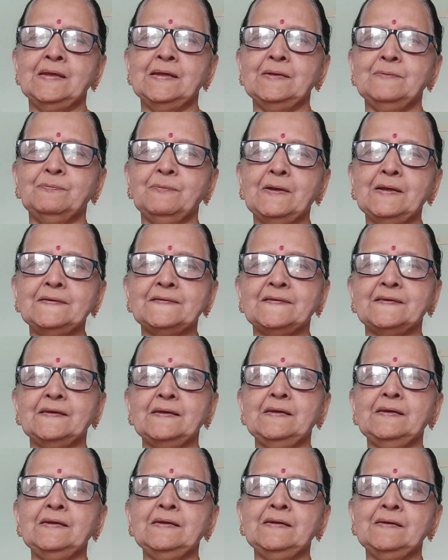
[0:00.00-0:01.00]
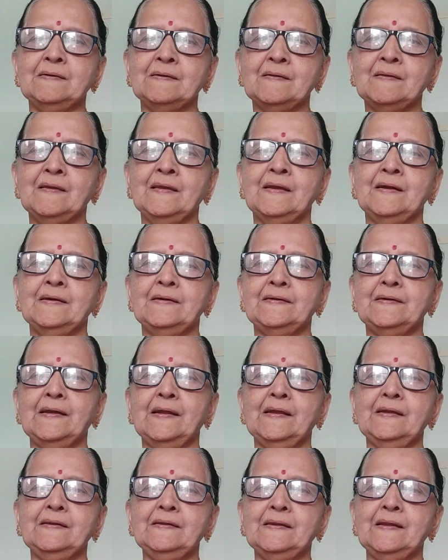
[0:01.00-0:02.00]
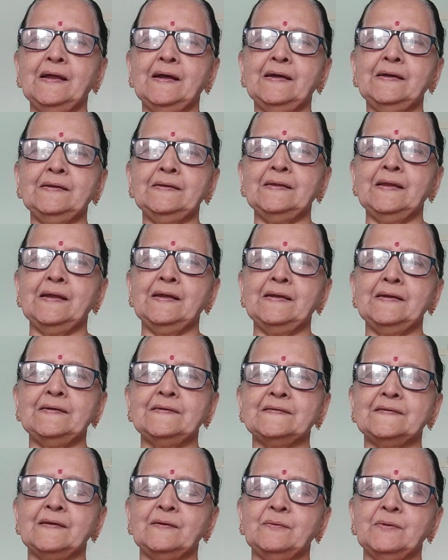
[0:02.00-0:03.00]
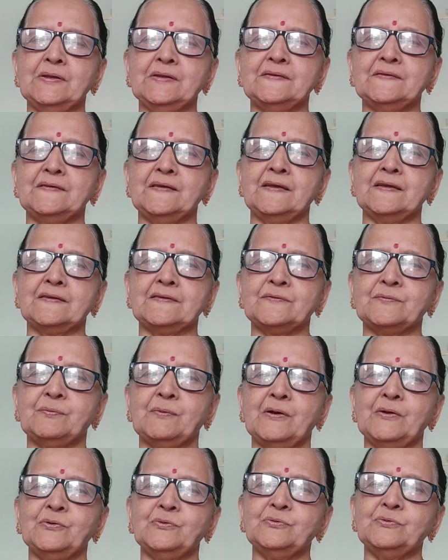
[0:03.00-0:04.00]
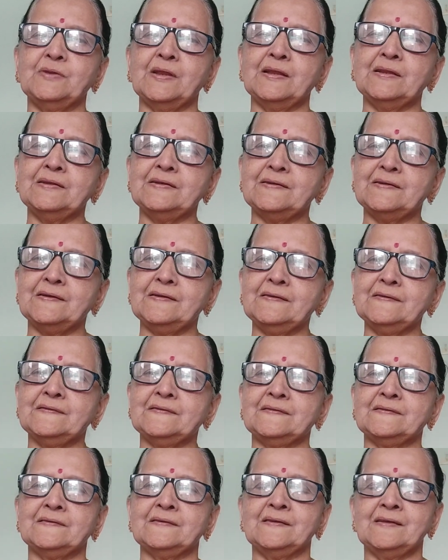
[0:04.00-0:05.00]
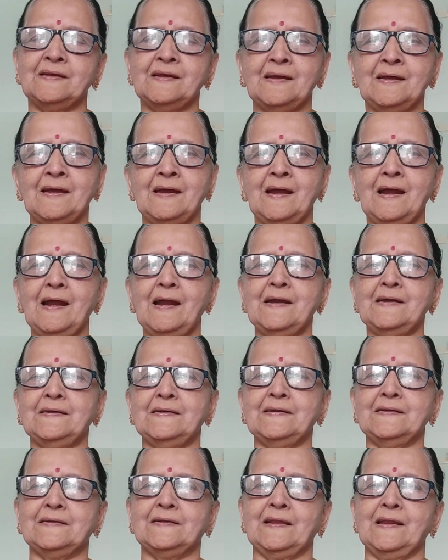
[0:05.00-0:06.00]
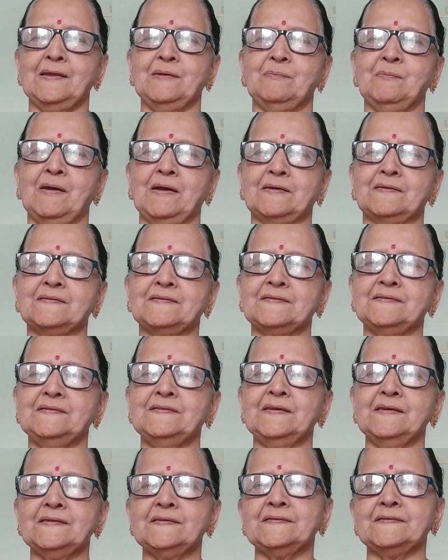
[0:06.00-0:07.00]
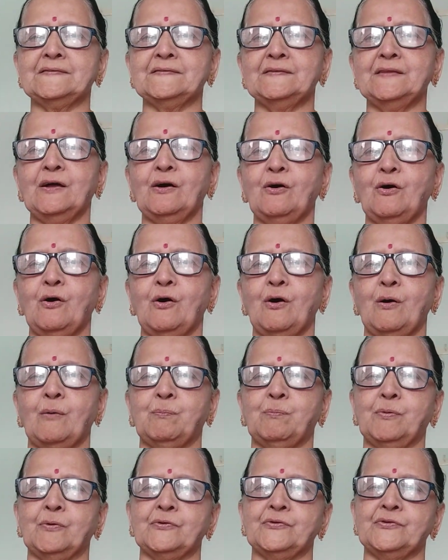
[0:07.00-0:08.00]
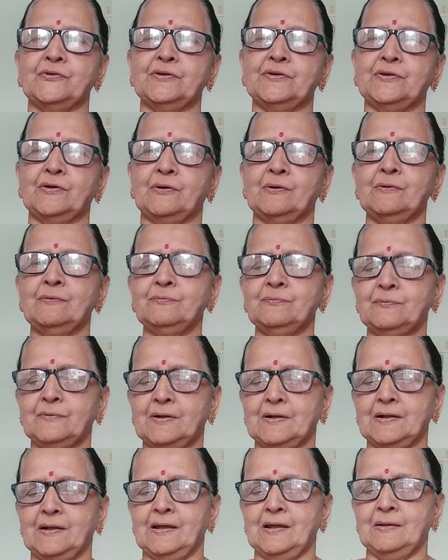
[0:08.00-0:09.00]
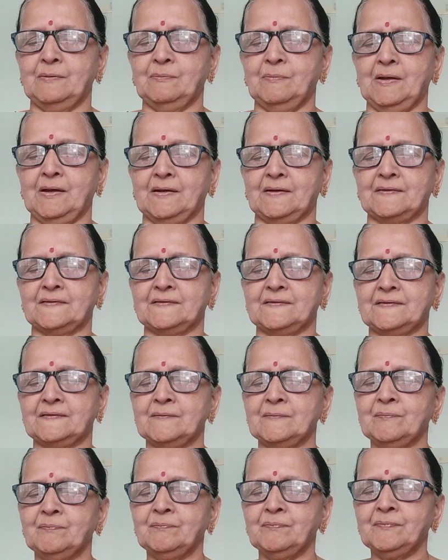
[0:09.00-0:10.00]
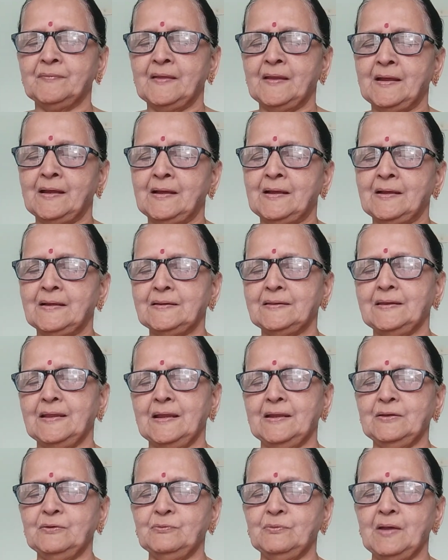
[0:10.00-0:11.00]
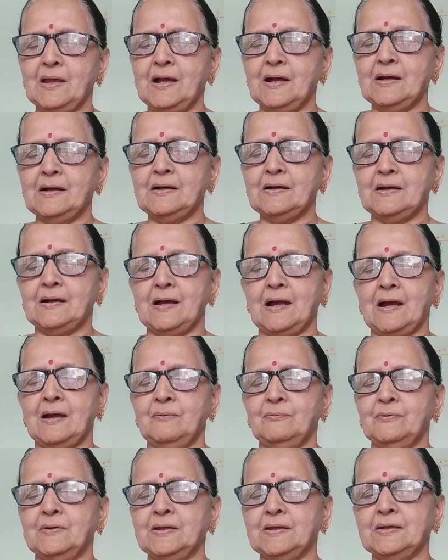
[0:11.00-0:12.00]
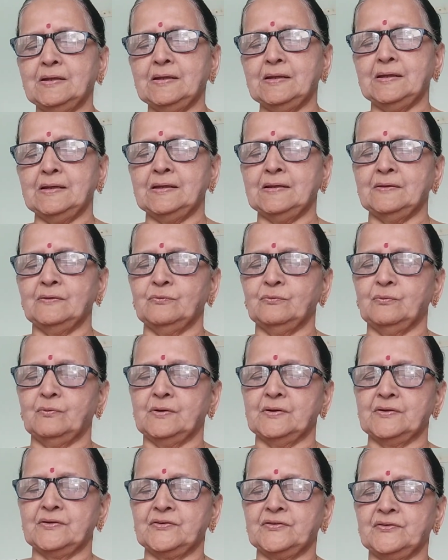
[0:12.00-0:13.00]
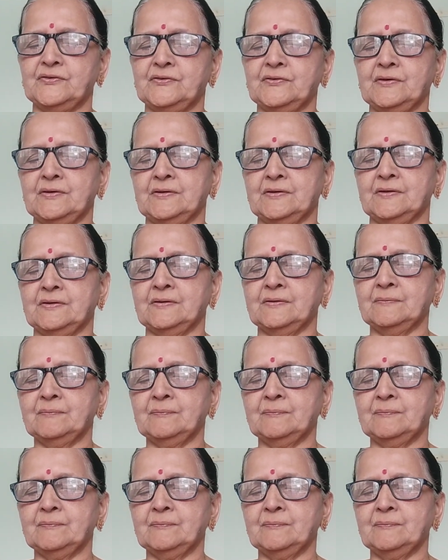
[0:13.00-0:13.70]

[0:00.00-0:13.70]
If I say 10, 9, 8, 7, 6, 5, then it is anticlimax. Just the opposite of climax. Then we are having inversion.